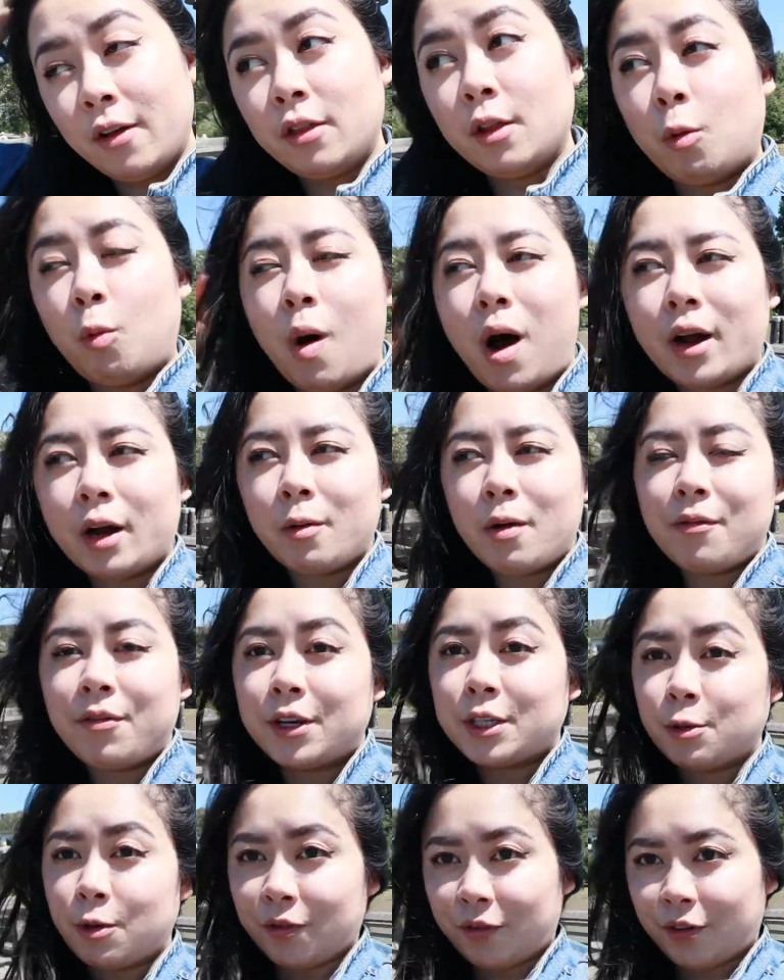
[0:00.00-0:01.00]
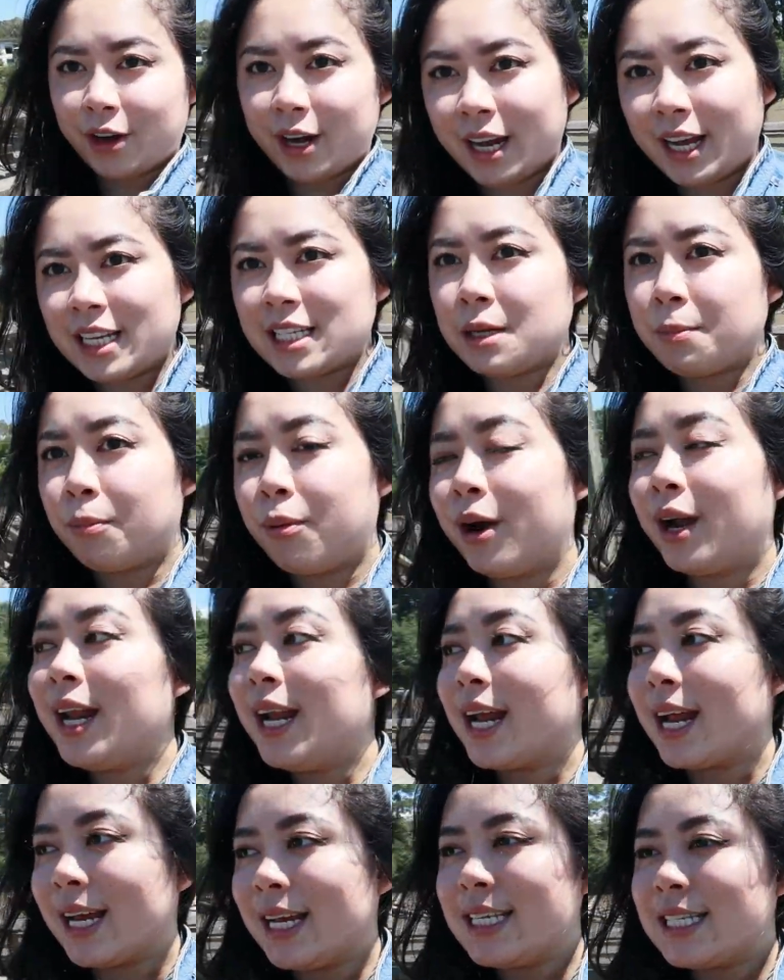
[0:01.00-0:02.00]
The walk around Fraser River is
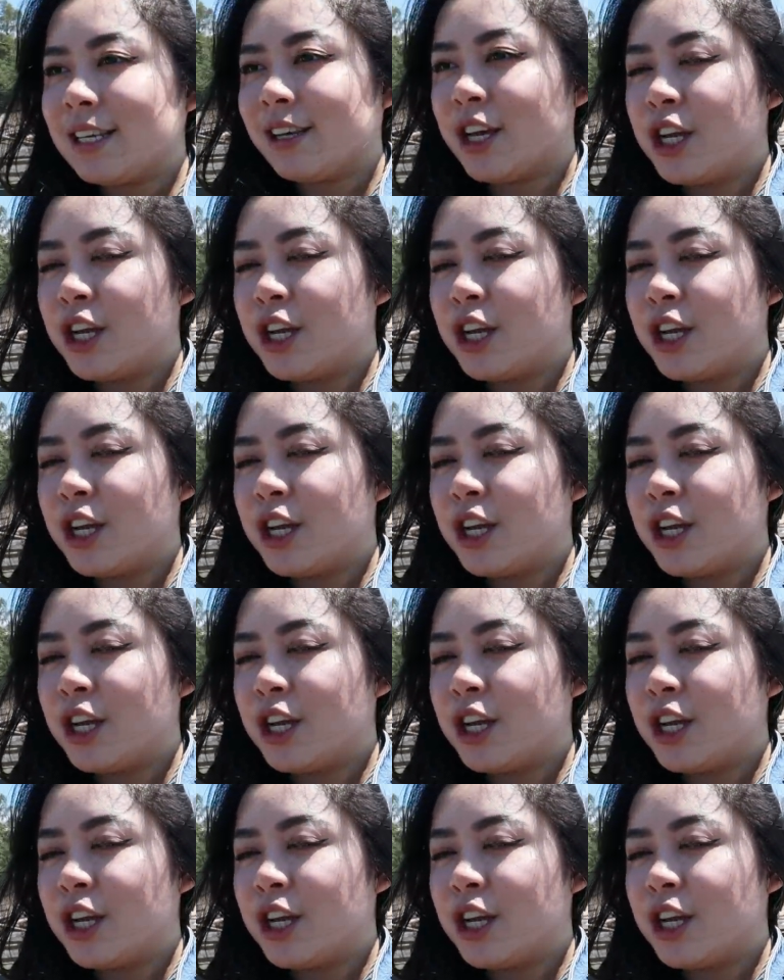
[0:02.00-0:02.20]
pretty nice.